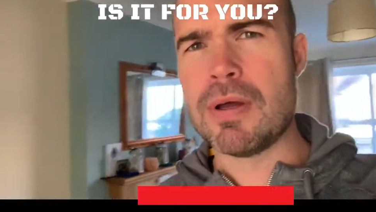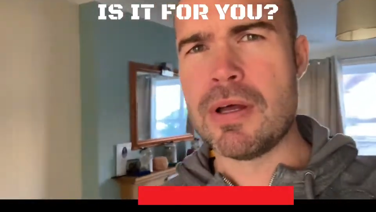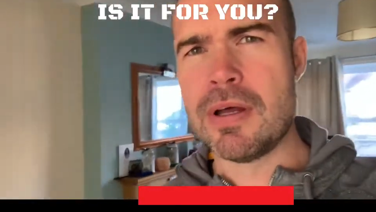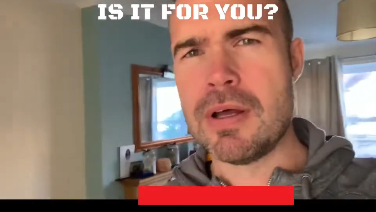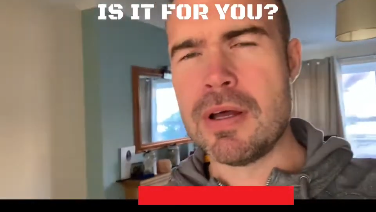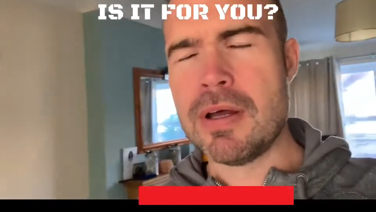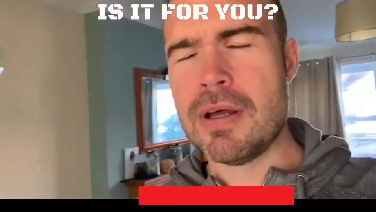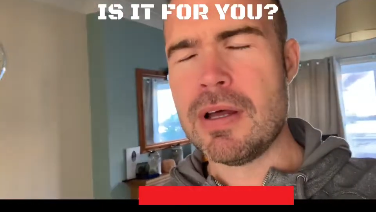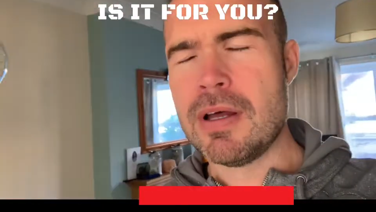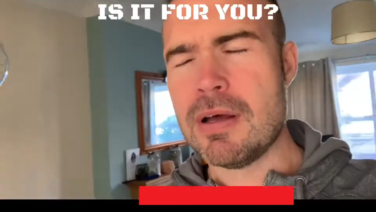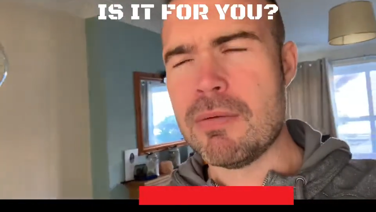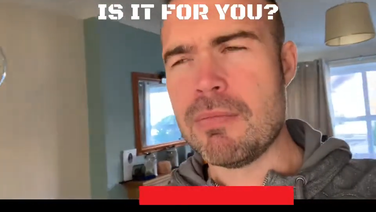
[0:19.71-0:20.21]

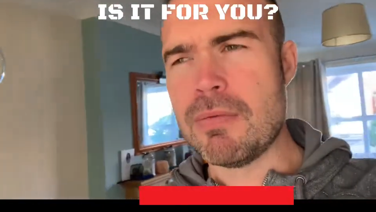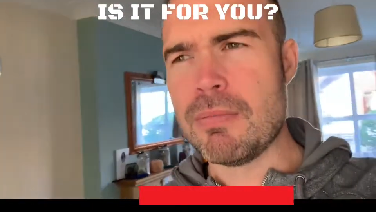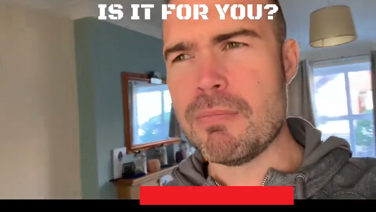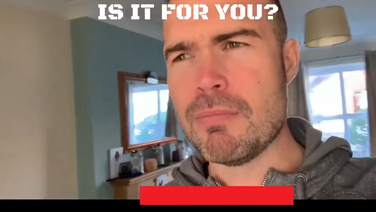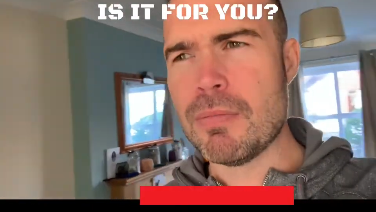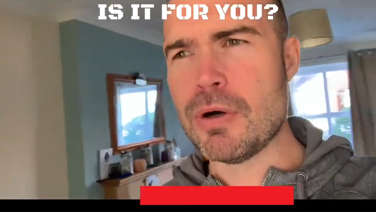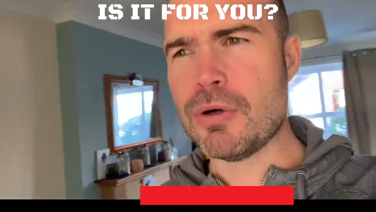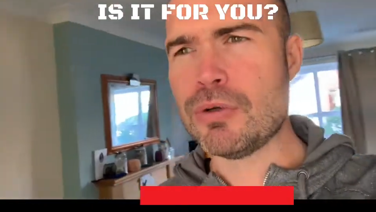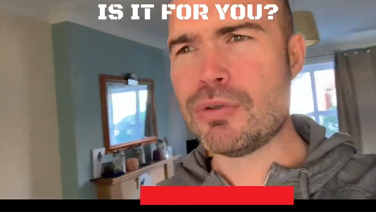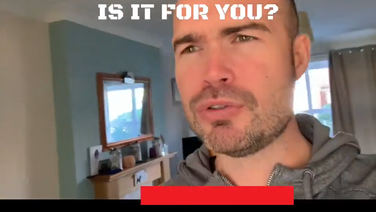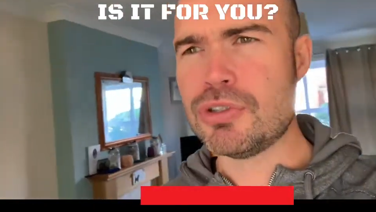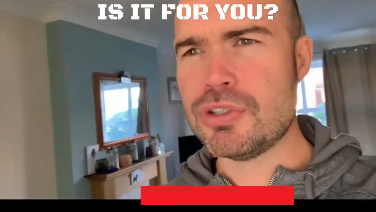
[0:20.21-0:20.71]
I mean,
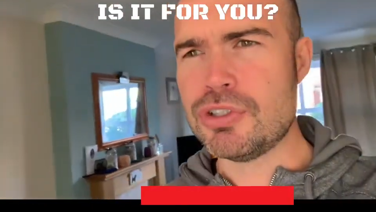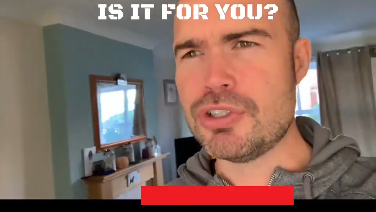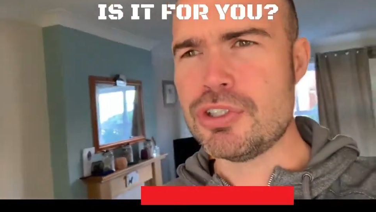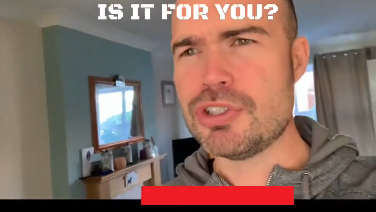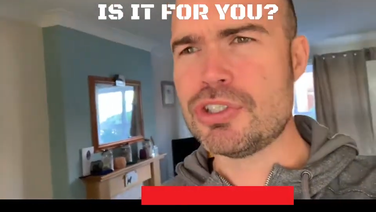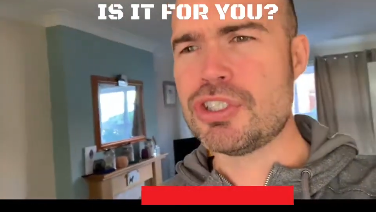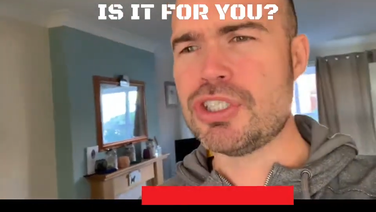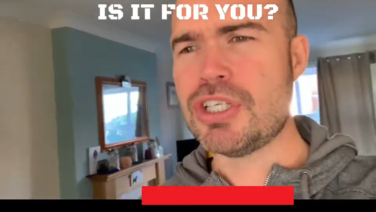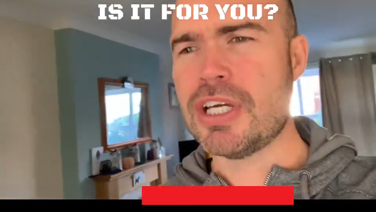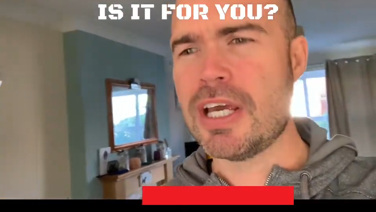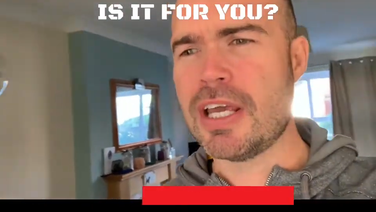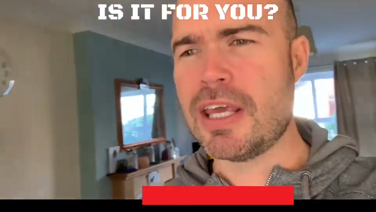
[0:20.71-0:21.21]
most are
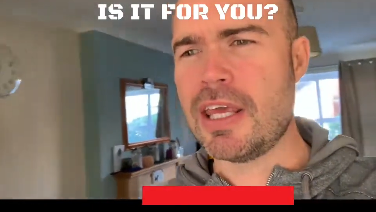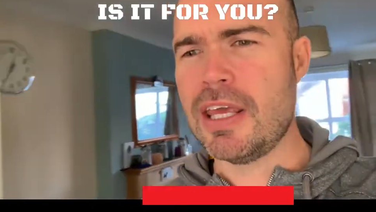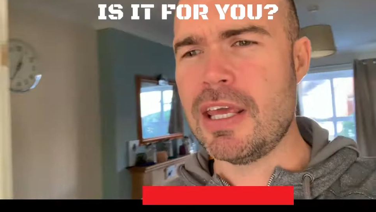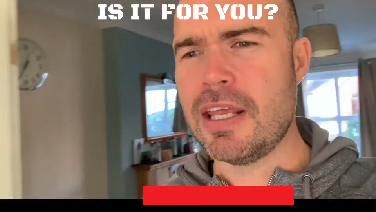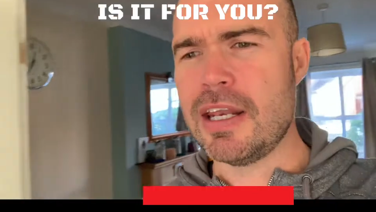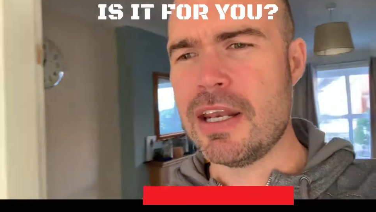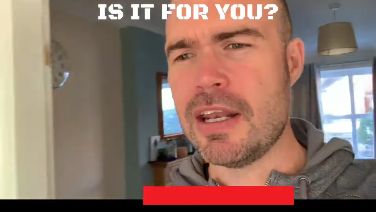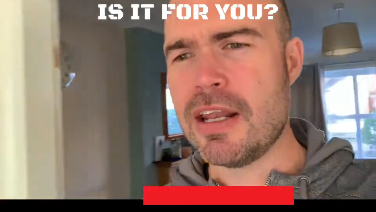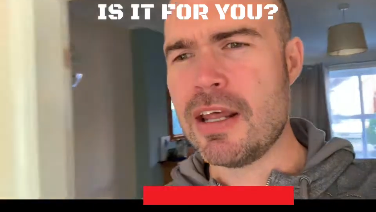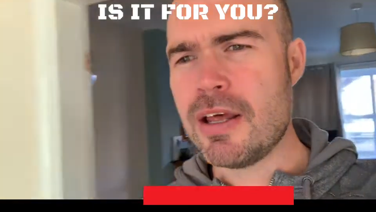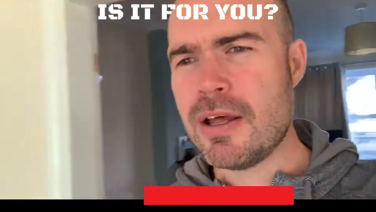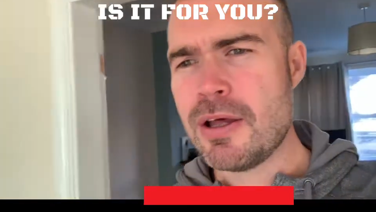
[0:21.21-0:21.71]
just
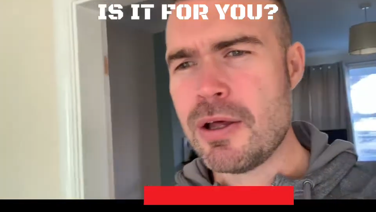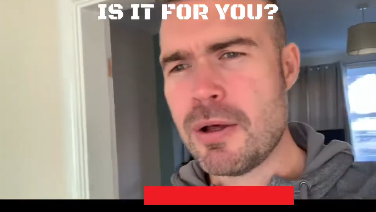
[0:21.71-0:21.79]
checking